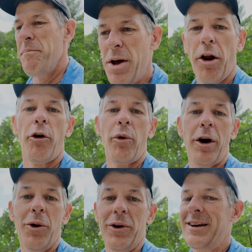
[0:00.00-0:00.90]
middle of the
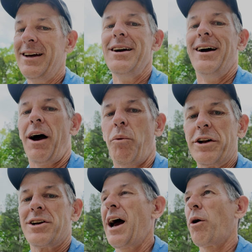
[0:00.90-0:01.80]
road,
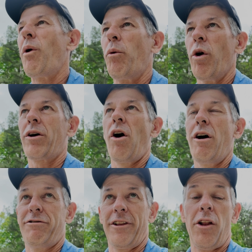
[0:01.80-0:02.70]
what you kind of want to work
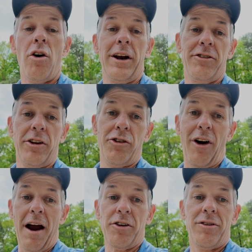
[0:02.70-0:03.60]
on for the long distance
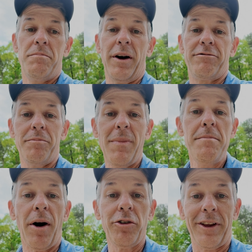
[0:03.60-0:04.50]
drivers. But for
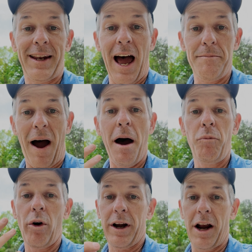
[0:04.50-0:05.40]
me, most of the time,
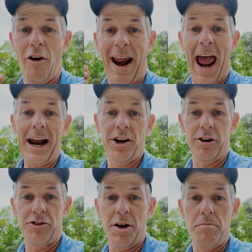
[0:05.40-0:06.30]
I'm working on
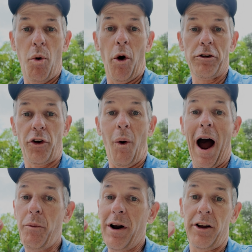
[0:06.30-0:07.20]
accuracy more. So
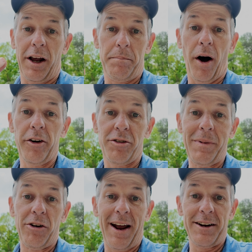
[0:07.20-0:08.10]
I want to look at putters,
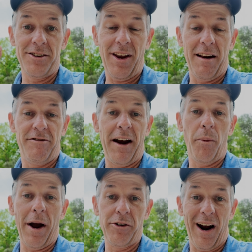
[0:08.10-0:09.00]
mid-ranges, and
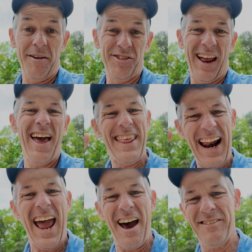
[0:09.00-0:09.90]
fairway drivers. And then
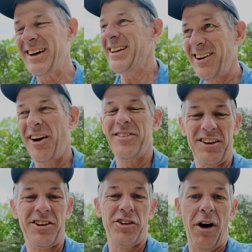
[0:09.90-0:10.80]
I have the,
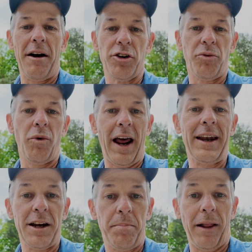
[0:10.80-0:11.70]
distance drivers when I
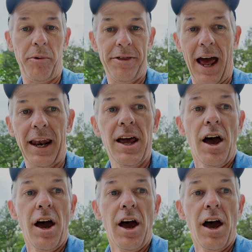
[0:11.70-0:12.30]
need to play with that.